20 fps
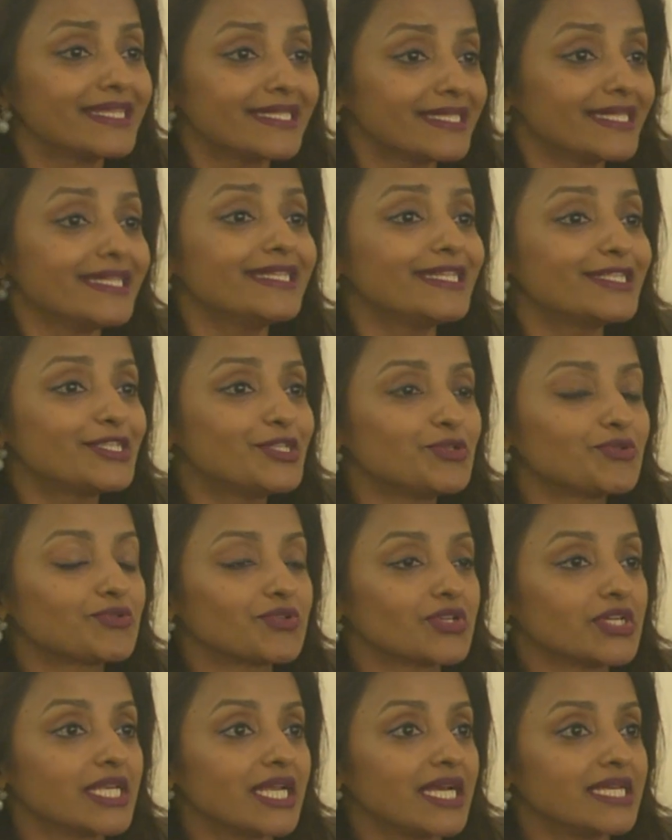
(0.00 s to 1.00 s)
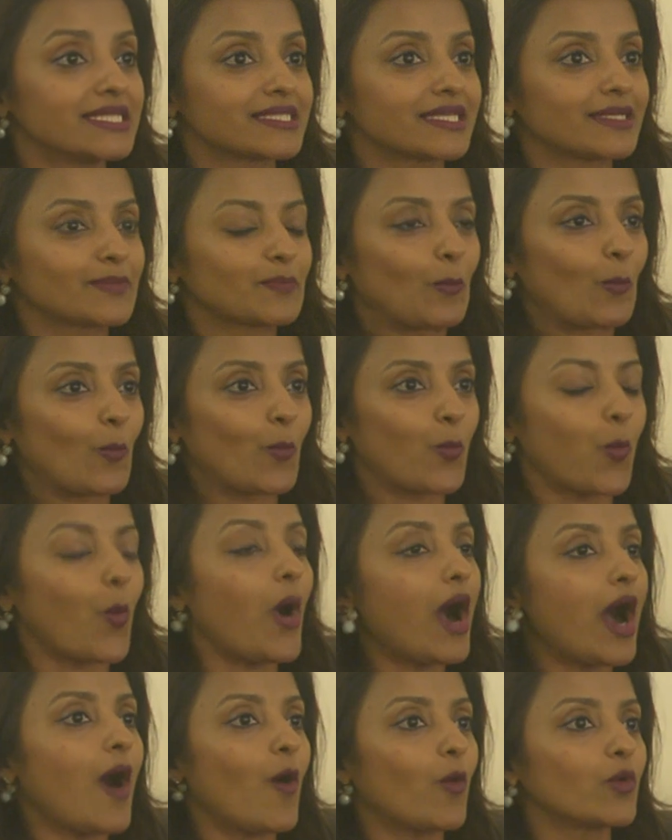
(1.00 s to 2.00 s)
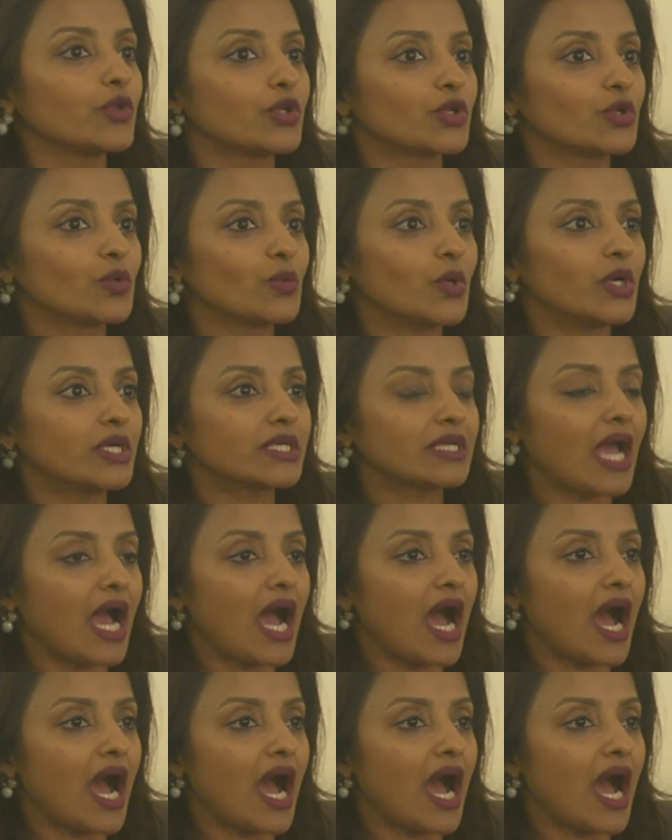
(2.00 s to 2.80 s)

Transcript: day that you realize that, wow, you know what?